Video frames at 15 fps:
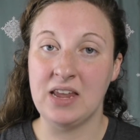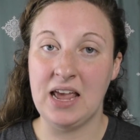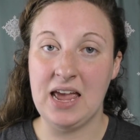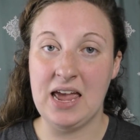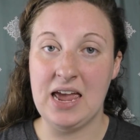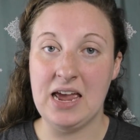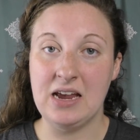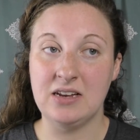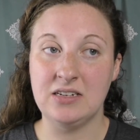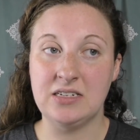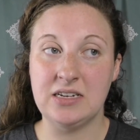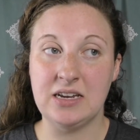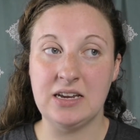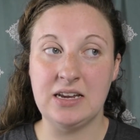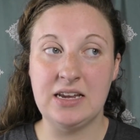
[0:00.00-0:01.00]

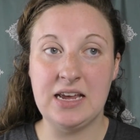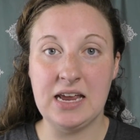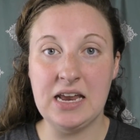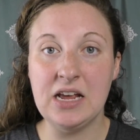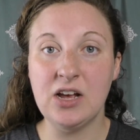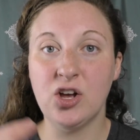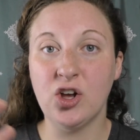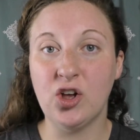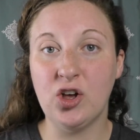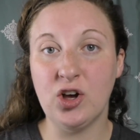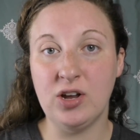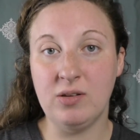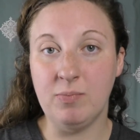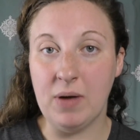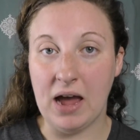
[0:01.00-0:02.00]
and getting a
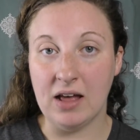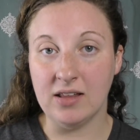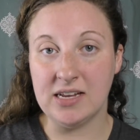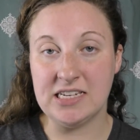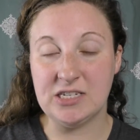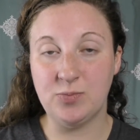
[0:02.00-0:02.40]
good balance.